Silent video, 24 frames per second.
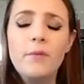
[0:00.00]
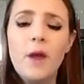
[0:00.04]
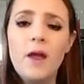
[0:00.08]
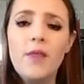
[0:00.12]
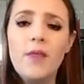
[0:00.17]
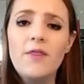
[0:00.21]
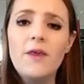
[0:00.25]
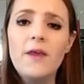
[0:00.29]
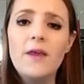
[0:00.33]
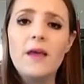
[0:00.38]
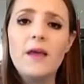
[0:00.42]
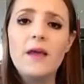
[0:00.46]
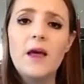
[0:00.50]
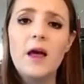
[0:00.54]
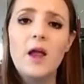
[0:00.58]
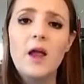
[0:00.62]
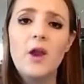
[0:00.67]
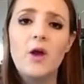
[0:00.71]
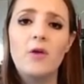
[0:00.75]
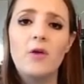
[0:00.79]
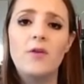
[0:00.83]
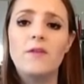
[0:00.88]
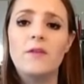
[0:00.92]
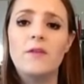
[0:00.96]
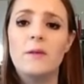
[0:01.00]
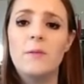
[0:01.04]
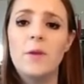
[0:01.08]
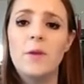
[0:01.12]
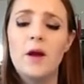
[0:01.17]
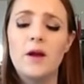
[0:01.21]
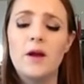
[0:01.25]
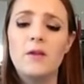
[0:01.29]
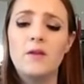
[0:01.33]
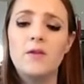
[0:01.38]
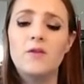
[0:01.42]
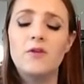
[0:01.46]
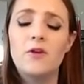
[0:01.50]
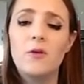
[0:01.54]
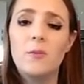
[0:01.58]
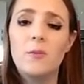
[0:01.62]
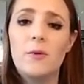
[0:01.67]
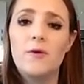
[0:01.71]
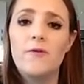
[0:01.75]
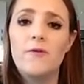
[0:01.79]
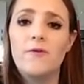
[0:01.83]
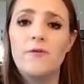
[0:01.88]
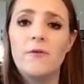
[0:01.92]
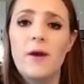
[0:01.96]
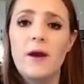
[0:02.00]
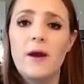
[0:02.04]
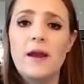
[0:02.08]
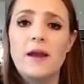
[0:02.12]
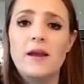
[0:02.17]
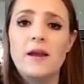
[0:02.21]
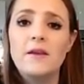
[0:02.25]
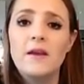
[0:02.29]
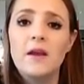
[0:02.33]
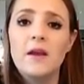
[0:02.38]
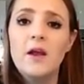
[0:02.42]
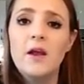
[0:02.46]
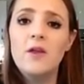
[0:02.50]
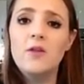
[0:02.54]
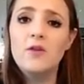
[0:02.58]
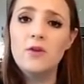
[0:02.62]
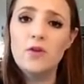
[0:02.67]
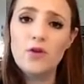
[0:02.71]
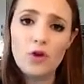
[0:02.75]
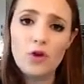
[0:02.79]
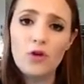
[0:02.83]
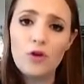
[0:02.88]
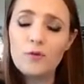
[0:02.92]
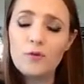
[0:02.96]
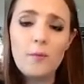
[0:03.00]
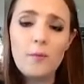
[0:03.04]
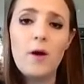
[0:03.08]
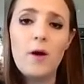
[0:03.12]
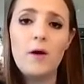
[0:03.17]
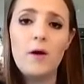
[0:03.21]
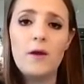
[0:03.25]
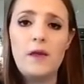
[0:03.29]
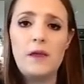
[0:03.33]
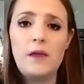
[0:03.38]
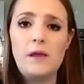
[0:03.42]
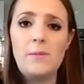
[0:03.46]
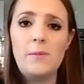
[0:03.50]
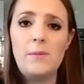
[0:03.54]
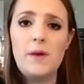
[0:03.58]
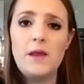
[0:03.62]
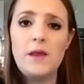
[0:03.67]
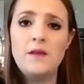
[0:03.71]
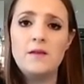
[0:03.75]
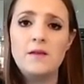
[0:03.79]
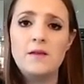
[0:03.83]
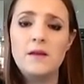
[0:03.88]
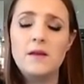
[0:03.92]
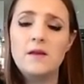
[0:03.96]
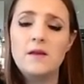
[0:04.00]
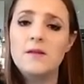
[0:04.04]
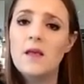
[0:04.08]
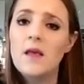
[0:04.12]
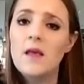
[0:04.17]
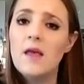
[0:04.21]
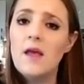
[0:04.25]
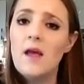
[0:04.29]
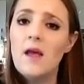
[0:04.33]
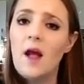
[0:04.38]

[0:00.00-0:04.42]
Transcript: I think along the same lines, don't be afraid to just mark key pieces.